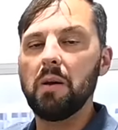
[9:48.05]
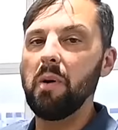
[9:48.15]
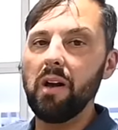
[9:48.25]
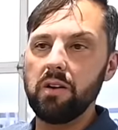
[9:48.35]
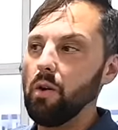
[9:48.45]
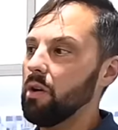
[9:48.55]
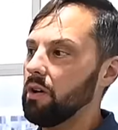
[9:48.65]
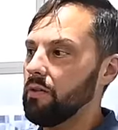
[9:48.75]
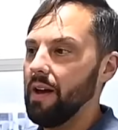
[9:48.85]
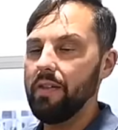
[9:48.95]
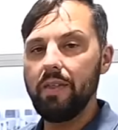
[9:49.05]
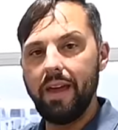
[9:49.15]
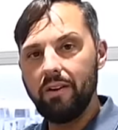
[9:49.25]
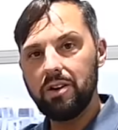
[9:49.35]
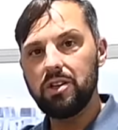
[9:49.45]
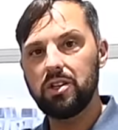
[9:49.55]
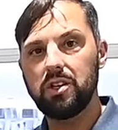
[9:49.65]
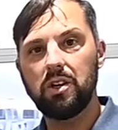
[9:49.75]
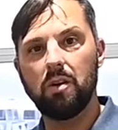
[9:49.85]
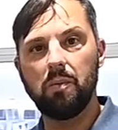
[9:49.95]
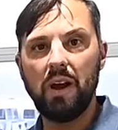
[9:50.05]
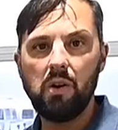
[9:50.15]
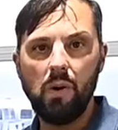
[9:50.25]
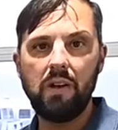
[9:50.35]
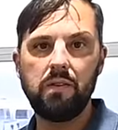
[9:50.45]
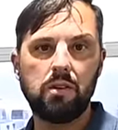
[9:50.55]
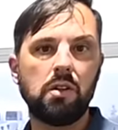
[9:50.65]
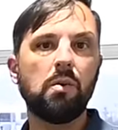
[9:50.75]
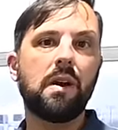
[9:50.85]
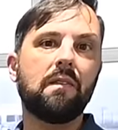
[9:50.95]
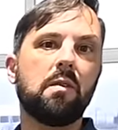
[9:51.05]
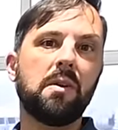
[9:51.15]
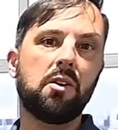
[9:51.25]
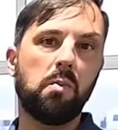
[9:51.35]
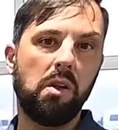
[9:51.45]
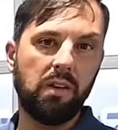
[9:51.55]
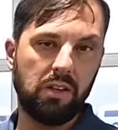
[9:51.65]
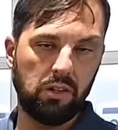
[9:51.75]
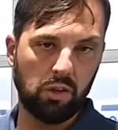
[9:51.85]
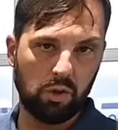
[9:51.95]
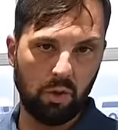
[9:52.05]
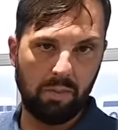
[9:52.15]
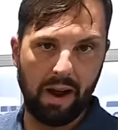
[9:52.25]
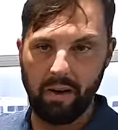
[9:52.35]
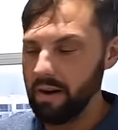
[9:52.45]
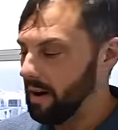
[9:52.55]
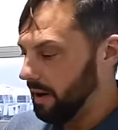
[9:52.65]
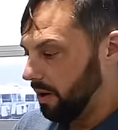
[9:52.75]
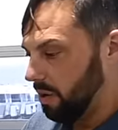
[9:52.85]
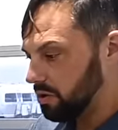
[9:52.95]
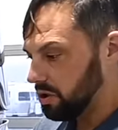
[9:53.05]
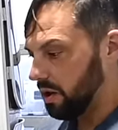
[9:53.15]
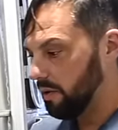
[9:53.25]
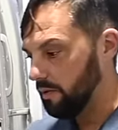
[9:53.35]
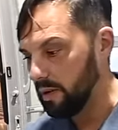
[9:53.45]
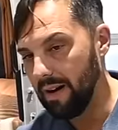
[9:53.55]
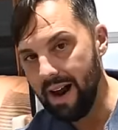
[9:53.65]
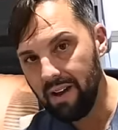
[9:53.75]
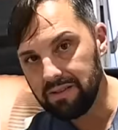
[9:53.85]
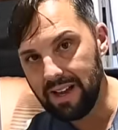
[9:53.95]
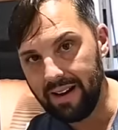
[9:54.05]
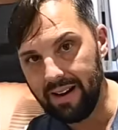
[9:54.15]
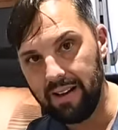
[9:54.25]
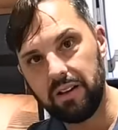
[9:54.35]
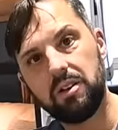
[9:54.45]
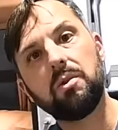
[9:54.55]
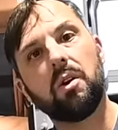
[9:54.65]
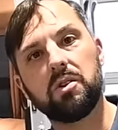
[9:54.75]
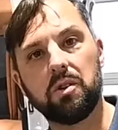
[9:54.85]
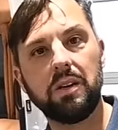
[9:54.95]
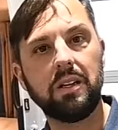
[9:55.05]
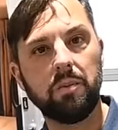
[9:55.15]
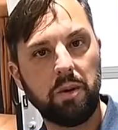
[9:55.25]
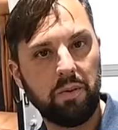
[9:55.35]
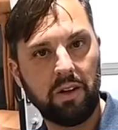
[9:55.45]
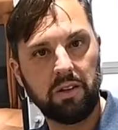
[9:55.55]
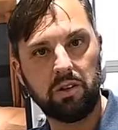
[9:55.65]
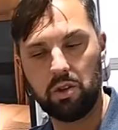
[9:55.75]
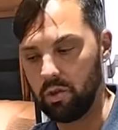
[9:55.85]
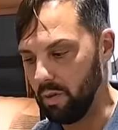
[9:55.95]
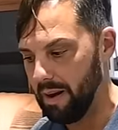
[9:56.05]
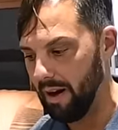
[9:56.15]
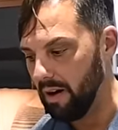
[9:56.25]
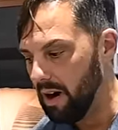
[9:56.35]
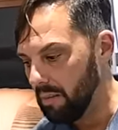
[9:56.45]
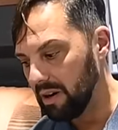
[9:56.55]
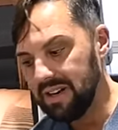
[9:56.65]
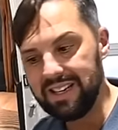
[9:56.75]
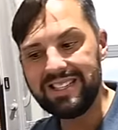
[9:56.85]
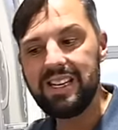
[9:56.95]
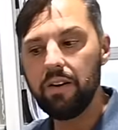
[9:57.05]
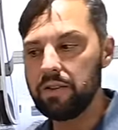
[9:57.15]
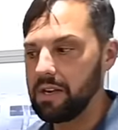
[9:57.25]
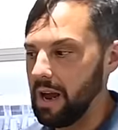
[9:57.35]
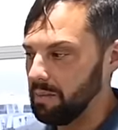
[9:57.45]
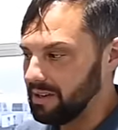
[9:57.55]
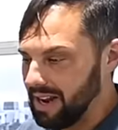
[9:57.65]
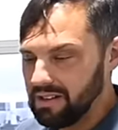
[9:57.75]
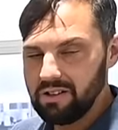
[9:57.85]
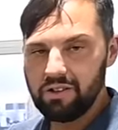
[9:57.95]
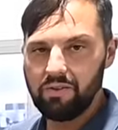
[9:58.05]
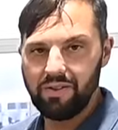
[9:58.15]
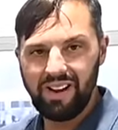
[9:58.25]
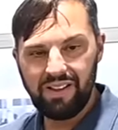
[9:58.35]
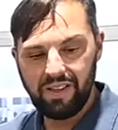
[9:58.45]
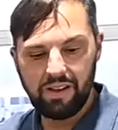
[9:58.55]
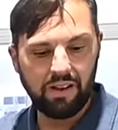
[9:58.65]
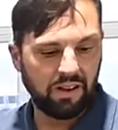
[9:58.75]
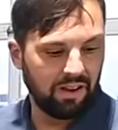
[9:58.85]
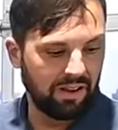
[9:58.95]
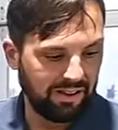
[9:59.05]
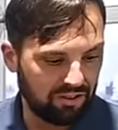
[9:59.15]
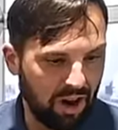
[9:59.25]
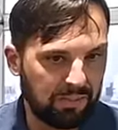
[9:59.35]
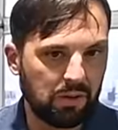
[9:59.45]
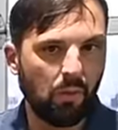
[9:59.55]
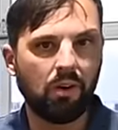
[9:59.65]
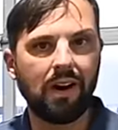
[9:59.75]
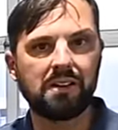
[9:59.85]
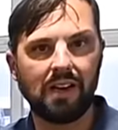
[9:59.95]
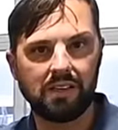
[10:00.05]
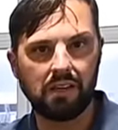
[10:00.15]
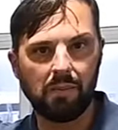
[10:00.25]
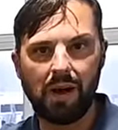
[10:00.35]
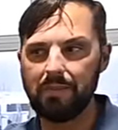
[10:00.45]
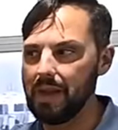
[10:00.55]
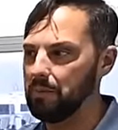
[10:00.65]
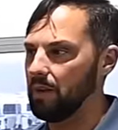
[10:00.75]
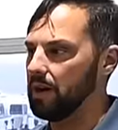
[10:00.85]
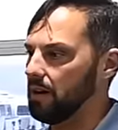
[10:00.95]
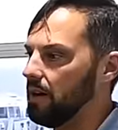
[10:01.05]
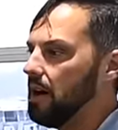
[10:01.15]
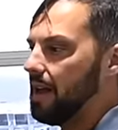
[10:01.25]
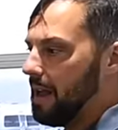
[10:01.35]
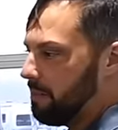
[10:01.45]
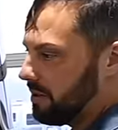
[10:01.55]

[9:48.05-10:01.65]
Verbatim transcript: But in order to run air conditioning or microwave, you still would have to be plugged into shore power. Also, for your outside outlet, you would also need to be plugged into shore power. But it is GFCI protected, so if anything drop some water outside, it's gonna pop that breaker and